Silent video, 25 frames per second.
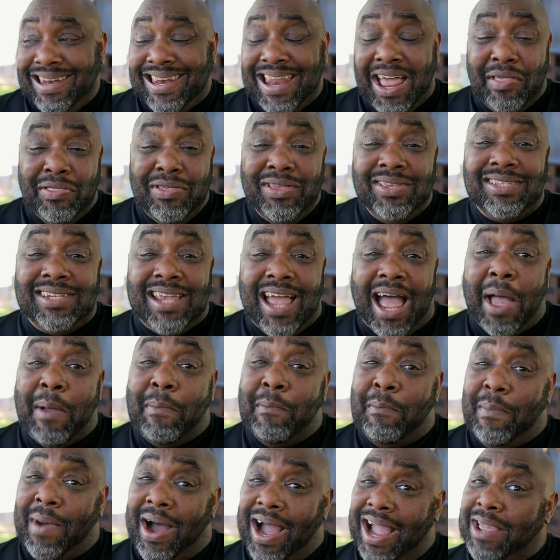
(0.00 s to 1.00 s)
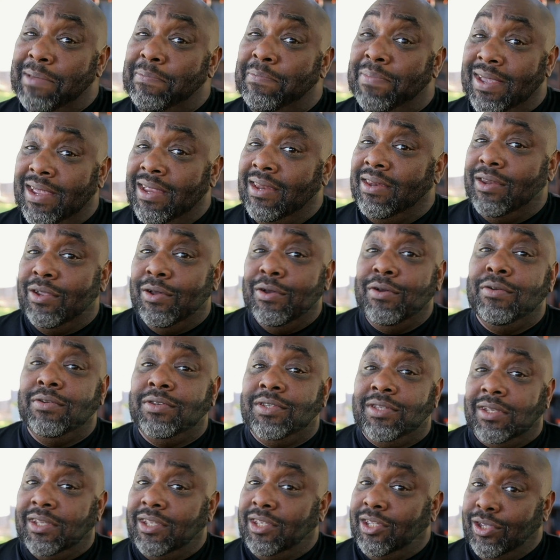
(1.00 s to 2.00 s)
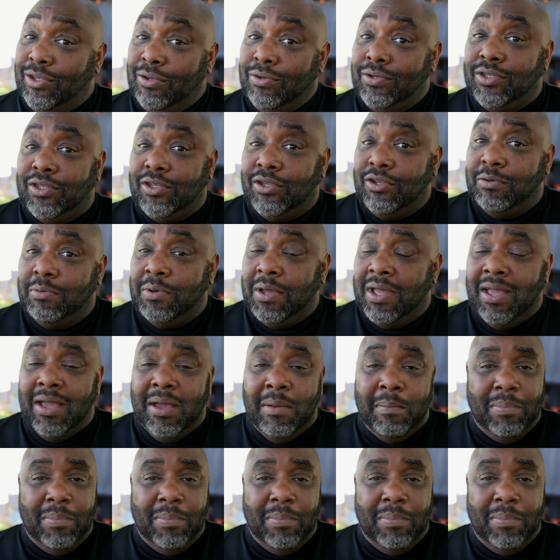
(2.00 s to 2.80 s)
Now this guy might be new to YouTube,